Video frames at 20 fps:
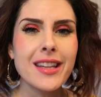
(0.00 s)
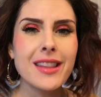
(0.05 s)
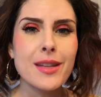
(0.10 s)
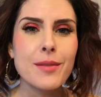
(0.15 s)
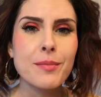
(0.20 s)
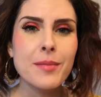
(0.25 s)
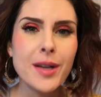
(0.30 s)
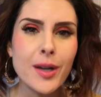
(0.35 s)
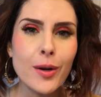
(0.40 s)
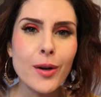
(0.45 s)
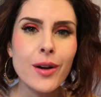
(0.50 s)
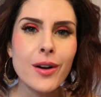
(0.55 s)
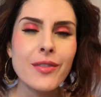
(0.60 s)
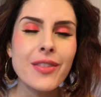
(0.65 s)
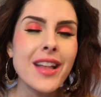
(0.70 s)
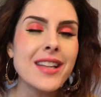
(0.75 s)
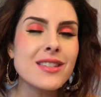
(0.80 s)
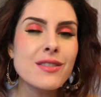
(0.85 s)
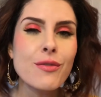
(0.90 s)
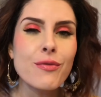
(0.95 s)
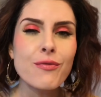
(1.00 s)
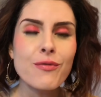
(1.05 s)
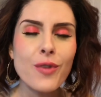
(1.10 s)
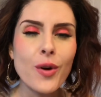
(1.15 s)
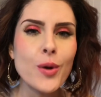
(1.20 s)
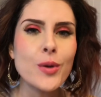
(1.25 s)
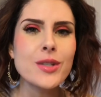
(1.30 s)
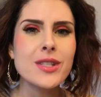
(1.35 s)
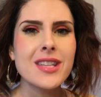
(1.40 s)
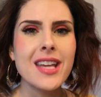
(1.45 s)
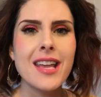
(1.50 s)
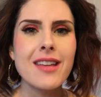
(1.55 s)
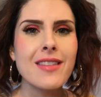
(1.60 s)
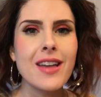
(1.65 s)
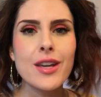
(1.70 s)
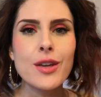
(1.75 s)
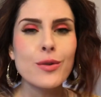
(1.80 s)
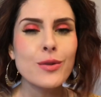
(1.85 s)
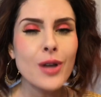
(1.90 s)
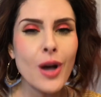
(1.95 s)
in the mirror, that's the first thing
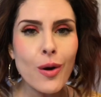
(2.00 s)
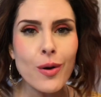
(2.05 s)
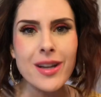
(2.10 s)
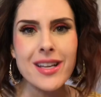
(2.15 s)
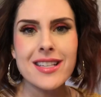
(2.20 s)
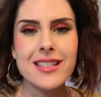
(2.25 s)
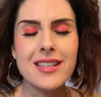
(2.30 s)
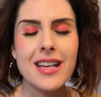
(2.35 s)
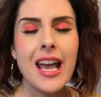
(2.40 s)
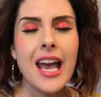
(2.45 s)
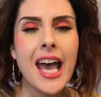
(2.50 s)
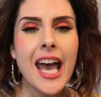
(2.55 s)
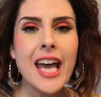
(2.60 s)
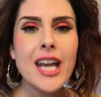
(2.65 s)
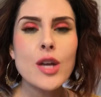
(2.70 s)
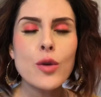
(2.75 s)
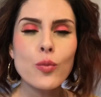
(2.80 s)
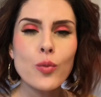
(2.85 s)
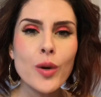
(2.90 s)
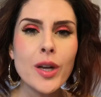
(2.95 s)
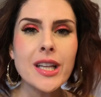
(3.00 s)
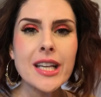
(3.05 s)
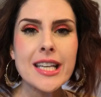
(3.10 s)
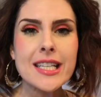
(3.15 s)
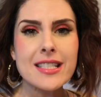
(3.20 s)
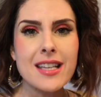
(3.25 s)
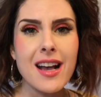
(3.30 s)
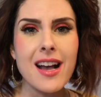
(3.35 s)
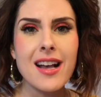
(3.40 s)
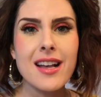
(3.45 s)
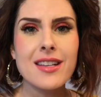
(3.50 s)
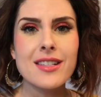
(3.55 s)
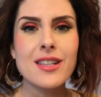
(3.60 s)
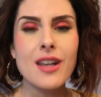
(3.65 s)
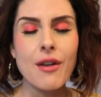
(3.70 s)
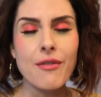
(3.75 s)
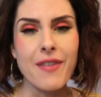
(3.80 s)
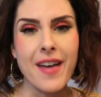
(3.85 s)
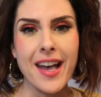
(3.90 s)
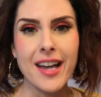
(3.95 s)
that you notice. And it really does
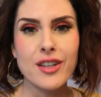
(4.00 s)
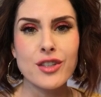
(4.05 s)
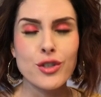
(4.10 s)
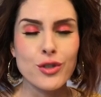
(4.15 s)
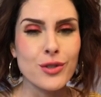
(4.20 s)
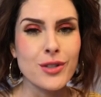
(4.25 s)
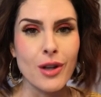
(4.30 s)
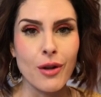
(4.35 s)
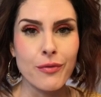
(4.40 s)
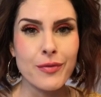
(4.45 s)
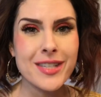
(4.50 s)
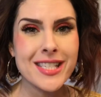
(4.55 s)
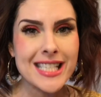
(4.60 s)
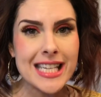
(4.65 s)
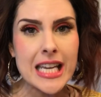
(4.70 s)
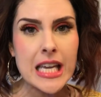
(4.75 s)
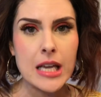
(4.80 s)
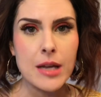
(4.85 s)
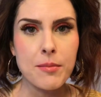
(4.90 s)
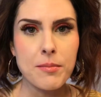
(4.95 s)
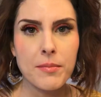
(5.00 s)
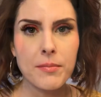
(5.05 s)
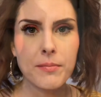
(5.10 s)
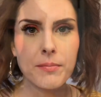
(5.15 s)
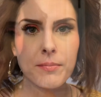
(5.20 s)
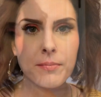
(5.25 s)
affect your self-esteem. It's